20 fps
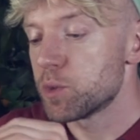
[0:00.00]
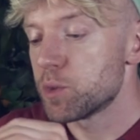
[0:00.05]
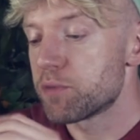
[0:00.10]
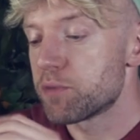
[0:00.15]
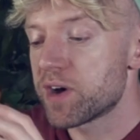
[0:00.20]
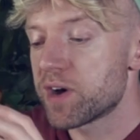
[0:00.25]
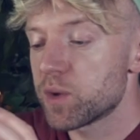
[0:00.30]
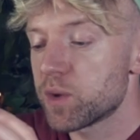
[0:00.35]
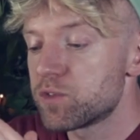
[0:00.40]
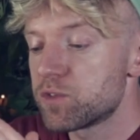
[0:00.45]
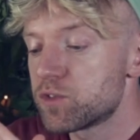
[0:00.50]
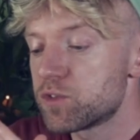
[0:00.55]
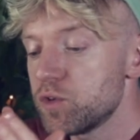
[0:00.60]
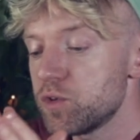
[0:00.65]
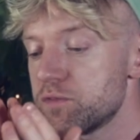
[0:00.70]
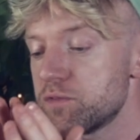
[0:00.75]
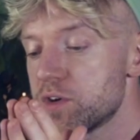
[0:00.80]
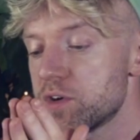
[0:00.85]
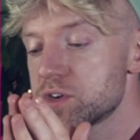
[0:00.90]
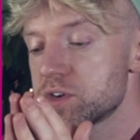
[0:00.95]
You're provided with
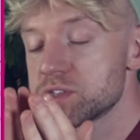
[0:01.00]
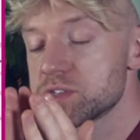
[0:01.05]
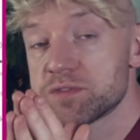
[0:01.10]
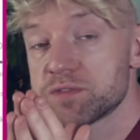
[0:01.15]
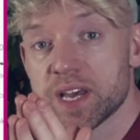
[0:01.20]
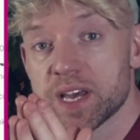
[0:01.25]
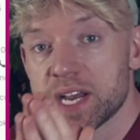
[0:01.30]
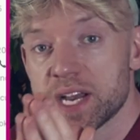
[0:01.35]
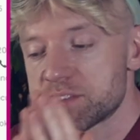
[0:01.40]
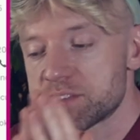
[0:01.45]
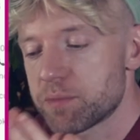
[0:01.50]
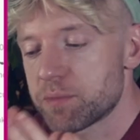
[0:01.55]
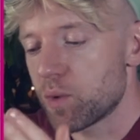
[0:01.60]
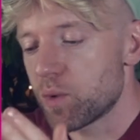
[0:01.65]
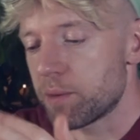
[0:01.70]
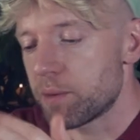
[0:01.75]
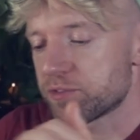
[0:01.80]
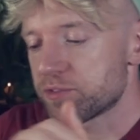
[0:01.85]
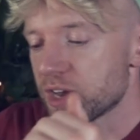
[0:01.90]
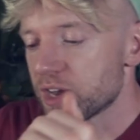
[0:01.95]
2 versions of text from a
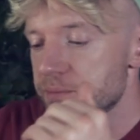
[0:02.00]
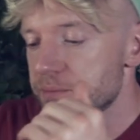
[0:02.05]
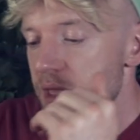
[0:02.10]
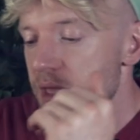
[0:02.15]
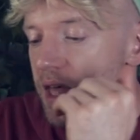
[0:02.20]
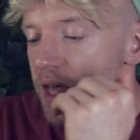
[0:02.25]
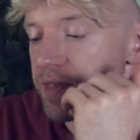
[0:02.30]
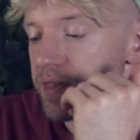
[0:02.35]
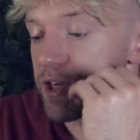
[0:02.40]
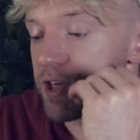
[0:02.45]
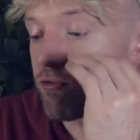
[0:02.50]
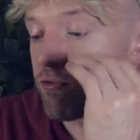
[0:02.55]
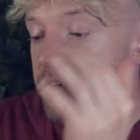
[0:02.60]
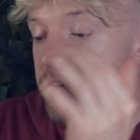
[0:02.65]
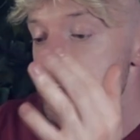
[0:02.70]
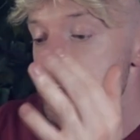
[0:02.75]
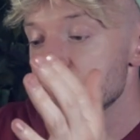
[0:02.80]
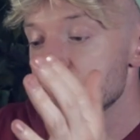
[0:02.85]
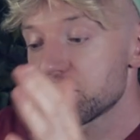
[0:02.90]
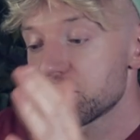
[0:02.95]
website. The
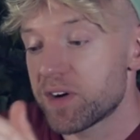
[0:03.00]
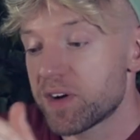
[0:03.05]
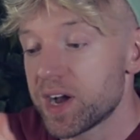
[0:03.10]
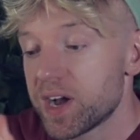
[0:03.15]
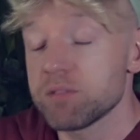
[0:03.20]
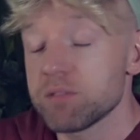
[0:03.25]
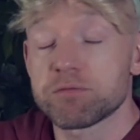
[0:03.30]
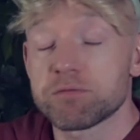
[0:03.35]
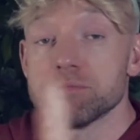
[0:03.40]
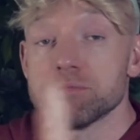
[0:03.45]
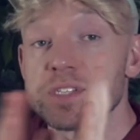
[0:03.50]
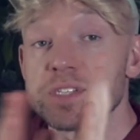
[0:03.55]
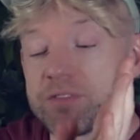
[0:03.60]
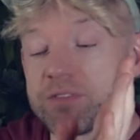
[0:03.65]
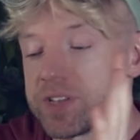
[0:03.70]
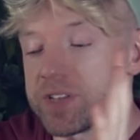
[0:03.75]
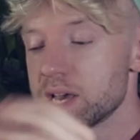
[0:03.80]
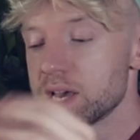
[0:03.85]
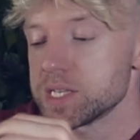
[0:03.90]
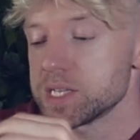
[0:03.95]
original file from
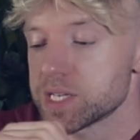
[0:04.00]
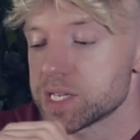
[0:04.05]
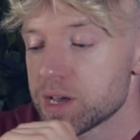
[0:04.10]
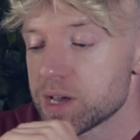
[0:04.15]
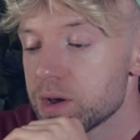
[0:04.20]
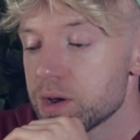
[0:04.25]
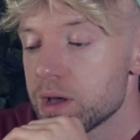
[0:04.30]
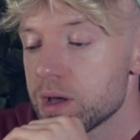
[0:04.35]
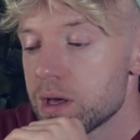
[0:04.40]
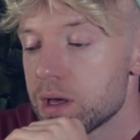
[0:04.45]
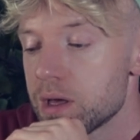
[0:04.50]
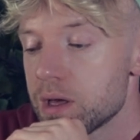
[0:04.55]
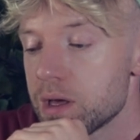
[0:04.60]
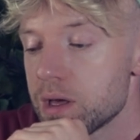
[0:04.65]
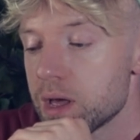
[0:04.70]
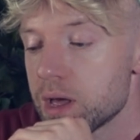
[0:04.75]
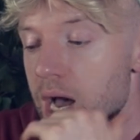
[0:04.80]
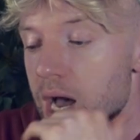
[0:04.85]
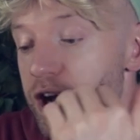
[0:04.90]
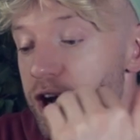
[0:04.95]
7 days ago
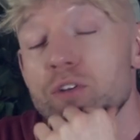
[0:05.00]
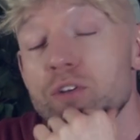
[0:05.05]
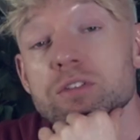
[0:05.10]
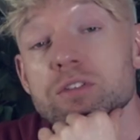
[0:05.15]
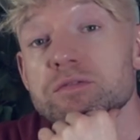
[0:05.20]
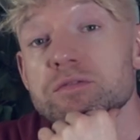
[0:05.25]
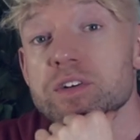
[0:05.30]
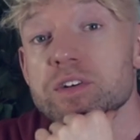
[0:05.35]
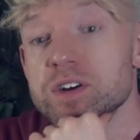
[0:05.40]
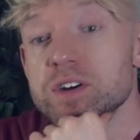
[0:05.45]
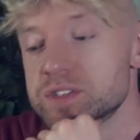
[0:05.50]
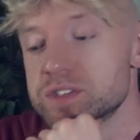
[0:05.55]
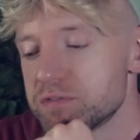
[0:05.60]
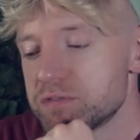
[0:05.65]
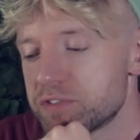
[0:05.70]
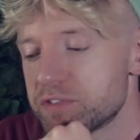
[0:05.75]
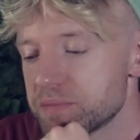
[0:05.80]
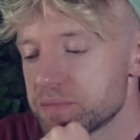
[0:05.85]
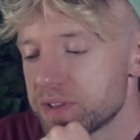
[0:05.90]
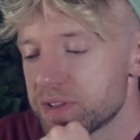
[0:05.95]
and the current
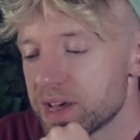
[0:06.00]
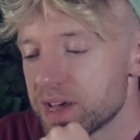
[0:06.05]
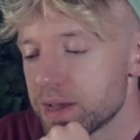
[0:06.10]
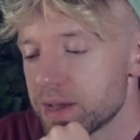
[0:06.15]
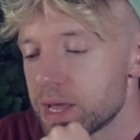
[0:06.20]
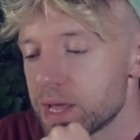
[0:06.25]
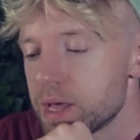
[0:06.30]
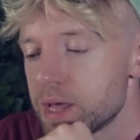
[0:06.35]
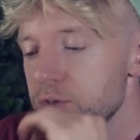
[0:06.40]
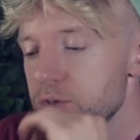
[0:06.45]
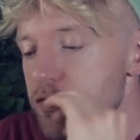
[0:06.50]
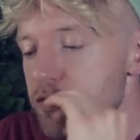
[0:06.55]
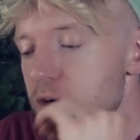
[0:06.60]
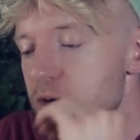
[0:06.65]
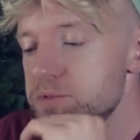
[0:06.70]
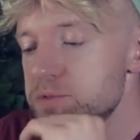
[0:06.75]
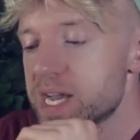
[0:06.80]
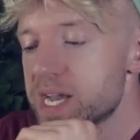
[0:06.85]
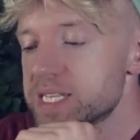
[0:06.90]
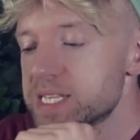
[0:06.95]
version from today. Your
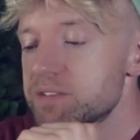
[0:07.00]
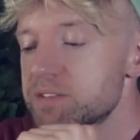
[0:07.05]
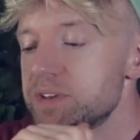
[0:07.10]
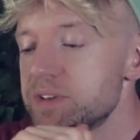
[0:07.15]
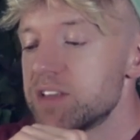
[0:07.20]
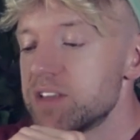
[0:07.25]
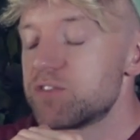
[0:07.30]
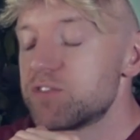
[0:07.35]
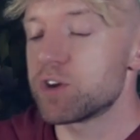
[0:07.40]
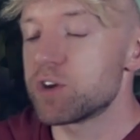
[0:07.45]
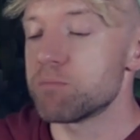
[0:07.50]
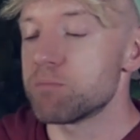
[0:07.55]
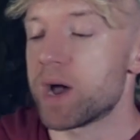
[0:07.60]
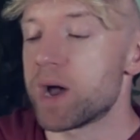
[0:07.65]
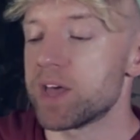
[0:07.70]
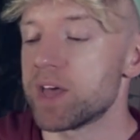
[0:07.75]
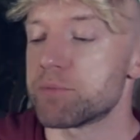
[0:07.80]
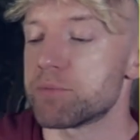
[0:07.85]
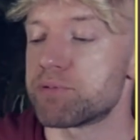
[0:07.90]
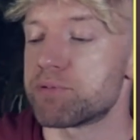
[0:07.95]
objective is to
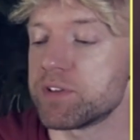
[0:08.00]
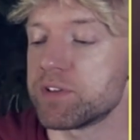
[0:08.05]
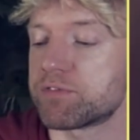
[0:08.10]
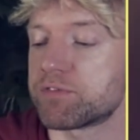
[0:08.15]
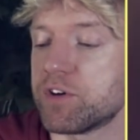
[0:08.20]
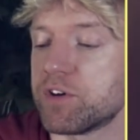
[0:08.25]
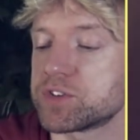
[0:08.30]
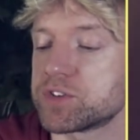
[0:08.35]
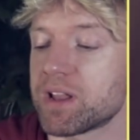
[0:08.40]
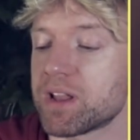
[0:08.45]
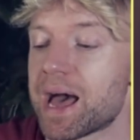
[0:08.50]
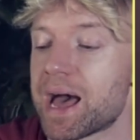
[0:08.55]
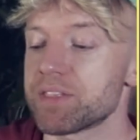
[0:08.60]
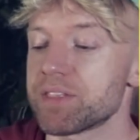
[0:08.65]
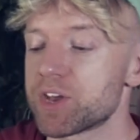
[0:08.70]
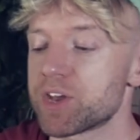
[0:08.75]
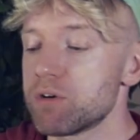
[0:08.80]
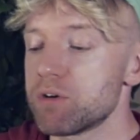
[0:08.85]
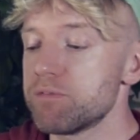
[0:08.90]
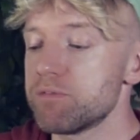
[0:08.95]
compare the previous version
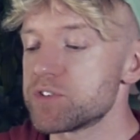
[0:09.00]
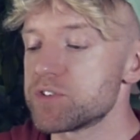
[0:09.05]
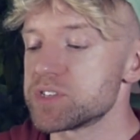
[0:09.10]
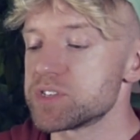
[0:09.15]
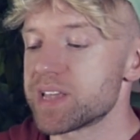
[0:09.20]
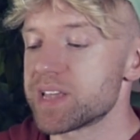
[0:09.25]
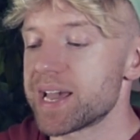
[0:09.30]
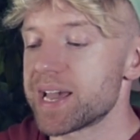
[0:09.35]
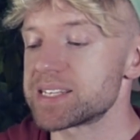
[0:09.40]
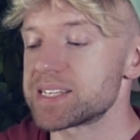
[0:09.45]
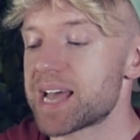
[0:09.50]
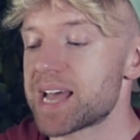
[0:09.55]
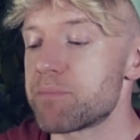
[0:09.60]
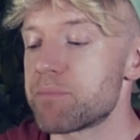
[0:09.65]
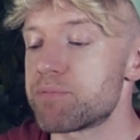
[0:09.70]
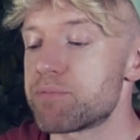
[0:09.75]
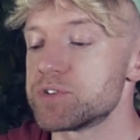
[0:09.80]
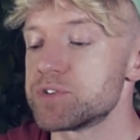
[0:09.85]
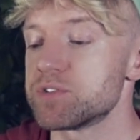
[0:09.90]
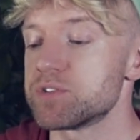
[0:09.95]
and the current version text
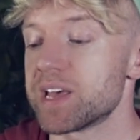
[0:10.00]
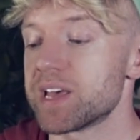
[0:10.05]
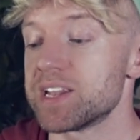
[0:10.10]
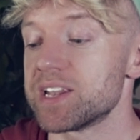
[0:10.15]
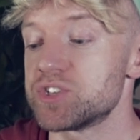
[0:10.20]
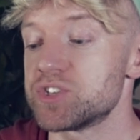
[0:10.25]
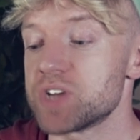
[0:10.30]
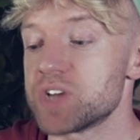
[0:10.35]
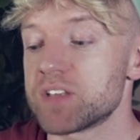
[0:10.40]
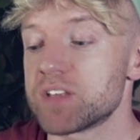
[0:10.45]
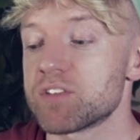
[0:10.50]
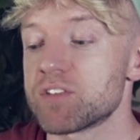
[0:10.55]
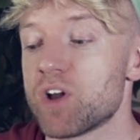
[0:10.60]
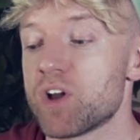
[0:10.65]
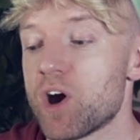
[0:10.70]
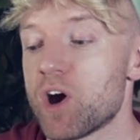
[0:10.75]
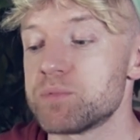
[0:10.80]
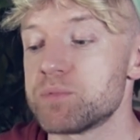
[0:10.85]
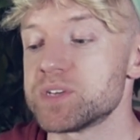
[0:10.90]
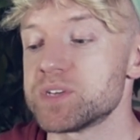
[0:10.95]
and produce a JSON
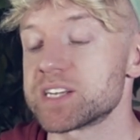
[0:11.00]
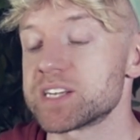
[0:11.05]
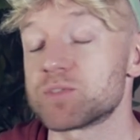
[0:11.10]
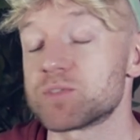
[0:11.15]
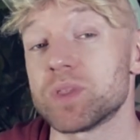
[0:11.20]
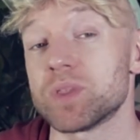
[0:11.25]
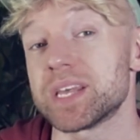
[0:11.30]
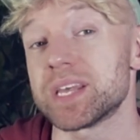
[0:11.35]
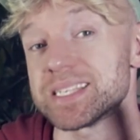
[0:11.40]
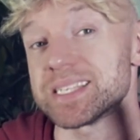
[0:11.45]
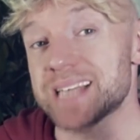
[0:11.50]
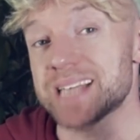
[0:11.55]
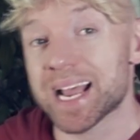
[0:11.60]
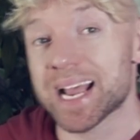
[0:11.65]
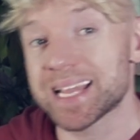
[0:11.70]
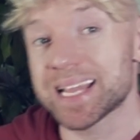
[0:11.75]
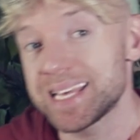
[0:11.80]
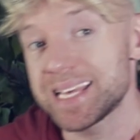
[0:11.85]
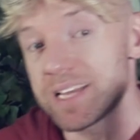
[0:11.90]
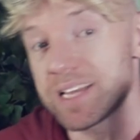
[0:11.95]
object with
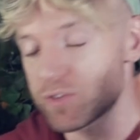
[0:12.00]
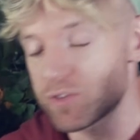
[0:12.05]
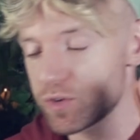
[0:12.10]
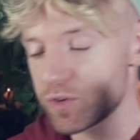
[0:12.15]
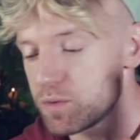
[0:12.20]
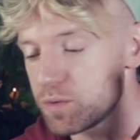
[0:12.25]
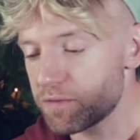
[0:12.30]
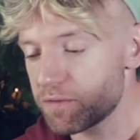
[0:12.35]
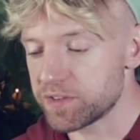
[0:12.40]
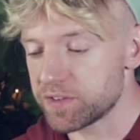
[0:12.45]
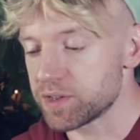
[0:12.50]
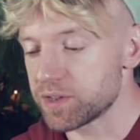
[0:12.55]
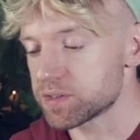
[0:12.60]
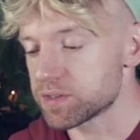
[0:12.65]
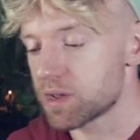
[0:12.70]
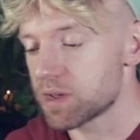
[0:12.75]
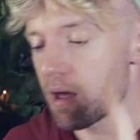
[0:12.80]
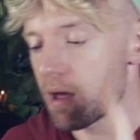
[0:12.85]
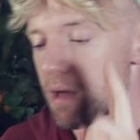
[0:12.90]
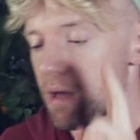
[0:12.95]
exactly 2
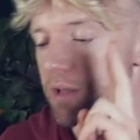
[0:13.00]
fields.